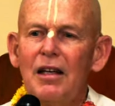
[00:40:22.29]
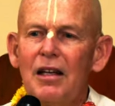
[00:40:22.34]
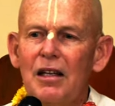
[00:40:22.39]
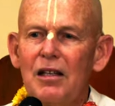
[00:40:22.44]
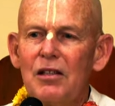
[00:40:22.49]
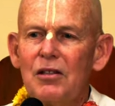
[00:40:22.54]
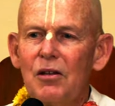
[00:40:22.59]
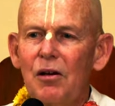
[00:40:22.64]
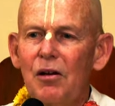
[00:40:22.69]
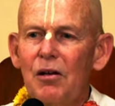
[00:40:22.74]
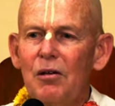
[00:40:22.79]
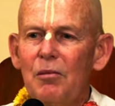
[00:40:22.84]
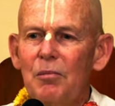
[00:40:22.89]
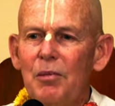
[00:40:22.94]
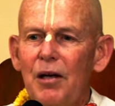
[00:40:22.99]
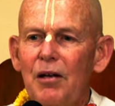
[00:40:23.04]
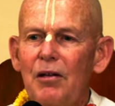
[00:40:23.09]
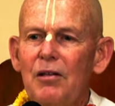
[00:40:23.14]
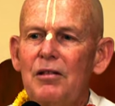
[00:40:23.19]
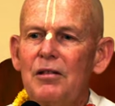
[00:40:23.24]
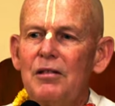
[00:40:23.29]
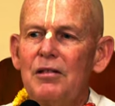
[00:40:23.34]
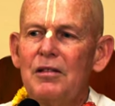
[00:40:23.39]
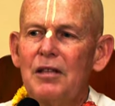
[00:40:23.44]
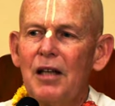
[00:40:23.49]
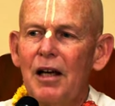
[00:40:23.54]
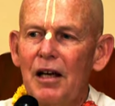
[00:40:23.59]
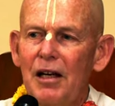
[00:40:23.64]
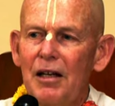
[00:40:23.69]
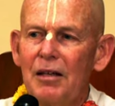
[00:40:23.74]
It's all about
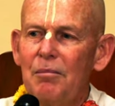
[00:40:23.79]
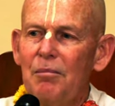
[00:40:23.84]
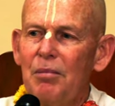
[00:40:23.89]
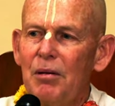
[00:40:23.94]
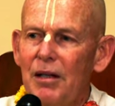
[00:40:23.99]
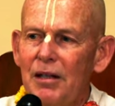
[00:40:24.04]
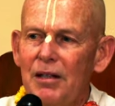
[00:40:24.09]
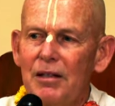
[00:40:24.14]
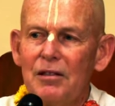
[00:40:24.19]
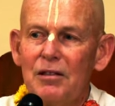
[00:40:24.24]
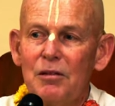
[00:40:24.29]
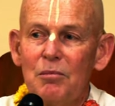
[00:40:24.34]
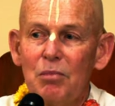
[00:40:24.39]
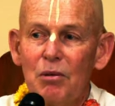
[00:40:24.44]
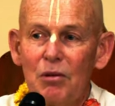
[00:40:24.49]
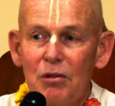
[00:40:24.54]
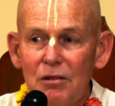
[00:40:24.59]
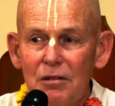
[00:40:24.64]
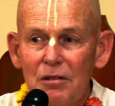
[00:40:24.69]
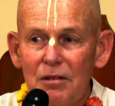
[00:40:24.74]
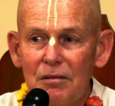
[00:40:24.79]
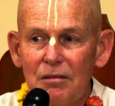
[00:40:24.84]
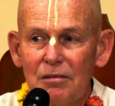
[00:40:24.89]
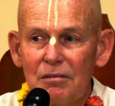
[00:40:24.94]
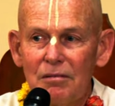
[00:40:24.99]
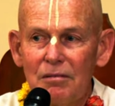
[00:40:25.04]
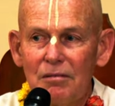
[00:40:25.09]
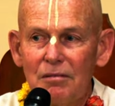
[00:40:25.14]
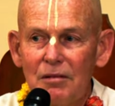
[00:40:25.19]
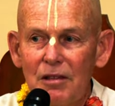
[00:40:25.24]
time, place, and person.
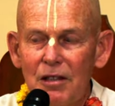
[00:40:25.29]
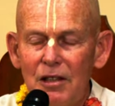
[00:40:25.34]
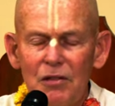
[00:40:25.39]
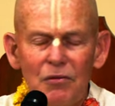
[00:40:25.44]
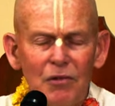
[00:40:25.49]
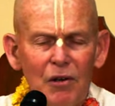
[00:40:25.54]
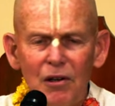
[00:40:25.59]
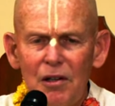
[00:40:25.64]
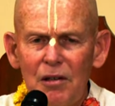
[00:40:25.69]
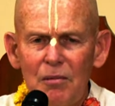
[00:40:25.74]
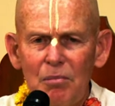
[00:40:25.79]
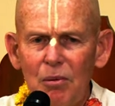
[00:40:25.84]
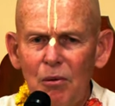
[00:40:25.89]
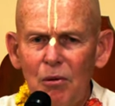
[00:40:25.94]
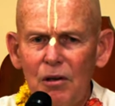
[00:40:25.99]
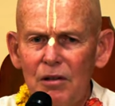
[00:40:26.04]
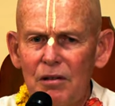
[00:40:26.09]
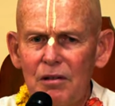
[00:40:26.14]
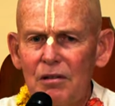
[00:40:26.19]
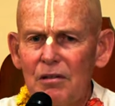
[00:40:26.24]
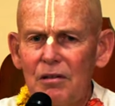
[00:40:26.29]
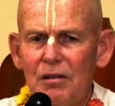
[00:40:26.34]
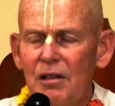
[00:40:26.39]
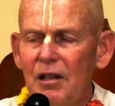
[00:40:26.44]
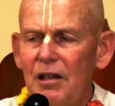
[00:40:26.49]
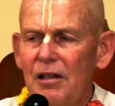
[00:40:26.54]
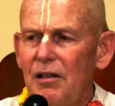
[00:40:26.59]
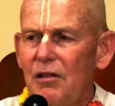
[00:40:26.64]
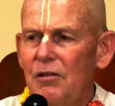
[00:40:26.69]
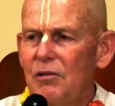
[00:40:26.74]
It's very important
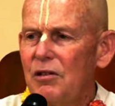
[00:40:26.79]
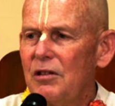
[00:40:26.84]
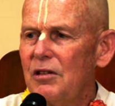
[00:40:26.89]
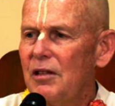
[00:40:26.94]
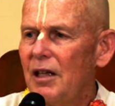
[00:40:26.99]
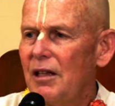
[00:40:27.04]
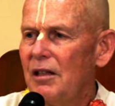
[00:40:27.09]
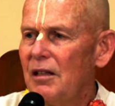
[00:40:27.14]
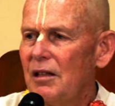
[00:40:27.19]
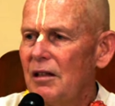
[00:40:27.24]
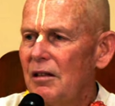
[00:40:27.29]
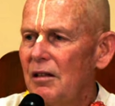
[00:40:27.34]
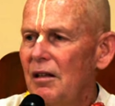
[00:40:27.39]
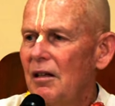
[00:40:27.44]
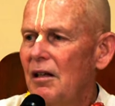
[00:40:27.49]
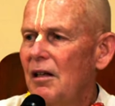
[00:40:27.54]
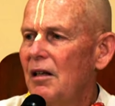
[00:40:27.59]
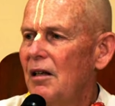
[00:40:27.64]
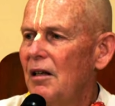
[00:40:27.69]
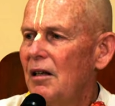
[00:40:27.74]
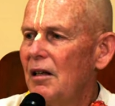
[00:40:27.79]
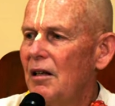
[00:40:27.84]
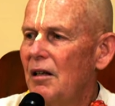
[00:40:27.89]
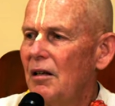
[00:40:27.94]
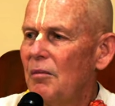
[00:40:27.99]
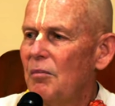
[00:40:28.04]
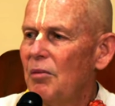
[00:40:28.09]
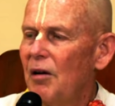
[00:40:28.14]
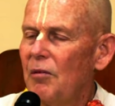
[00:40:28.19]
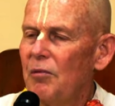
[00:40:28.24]
in understanding
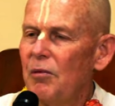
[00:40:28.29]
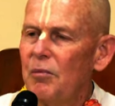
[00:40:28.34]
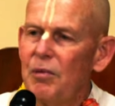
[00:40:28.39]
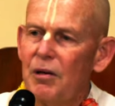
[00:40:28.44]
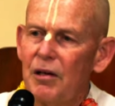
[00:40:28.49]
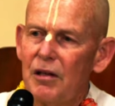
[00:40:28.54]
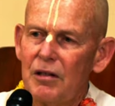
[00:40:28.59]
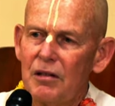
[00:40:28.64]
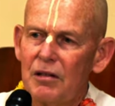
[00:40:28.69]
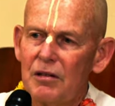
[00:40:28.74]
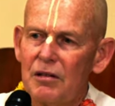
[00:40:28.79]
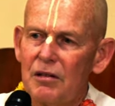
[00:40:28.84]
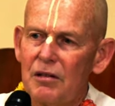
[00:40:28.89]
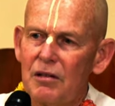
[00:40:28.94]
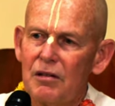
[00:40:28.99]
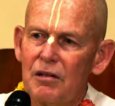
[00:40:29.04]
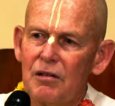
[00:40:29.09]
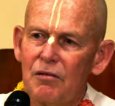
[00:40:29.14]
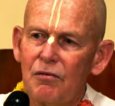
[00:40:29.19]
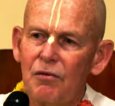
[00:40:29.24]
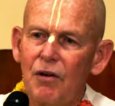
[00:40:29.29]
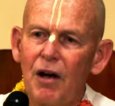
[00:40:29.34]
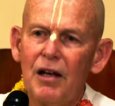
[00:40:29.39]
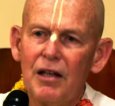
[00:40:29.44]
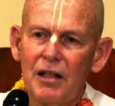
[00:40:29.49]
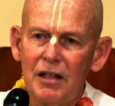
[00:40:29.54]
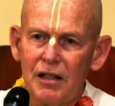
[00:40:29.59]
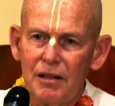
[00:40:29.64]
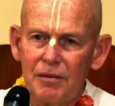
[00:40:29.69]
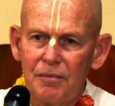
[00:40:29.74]
Prabhupada's
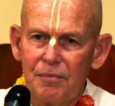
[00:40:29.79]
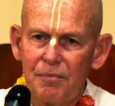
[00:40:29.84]
vani,